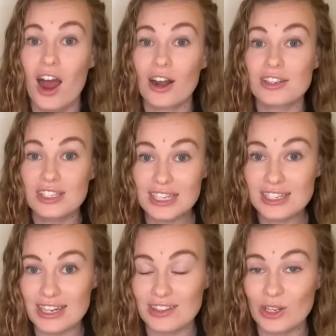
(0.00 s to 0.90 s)
Our
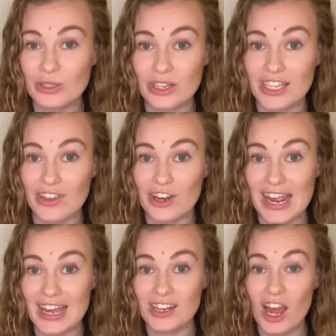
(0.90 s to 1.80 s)
16th notes, on the other
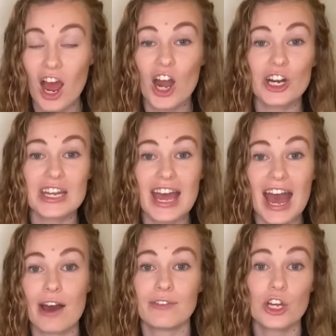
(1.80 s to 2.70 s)
hand, are going to
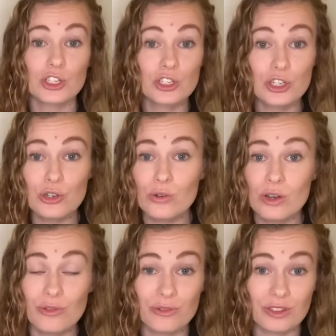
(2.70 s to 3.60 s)
have 2
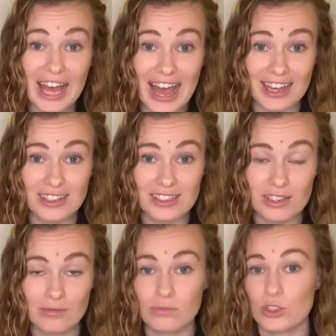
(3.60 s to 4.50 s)
flags.
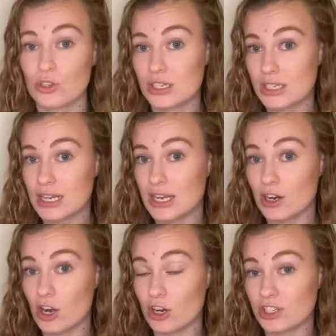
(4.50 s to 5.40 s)
You can see
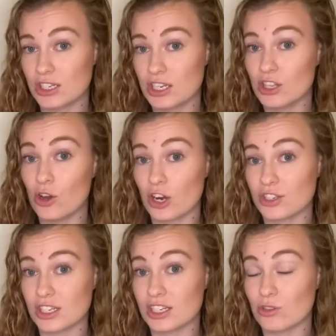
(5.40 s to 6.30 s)
here our 16th note, our
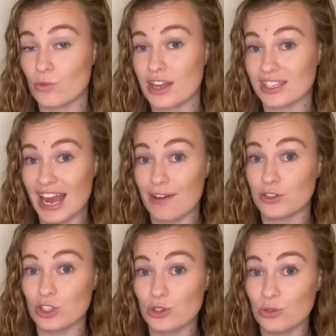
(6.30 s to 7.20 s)
16th rest have
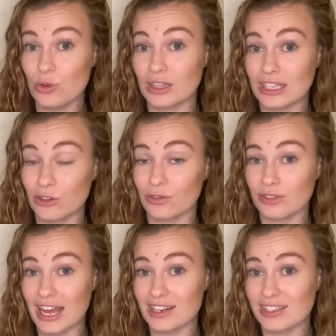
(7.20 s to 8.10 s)
2 little
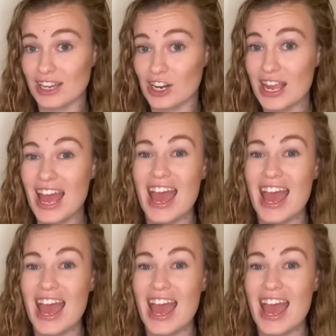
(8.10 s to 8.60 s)
flags there.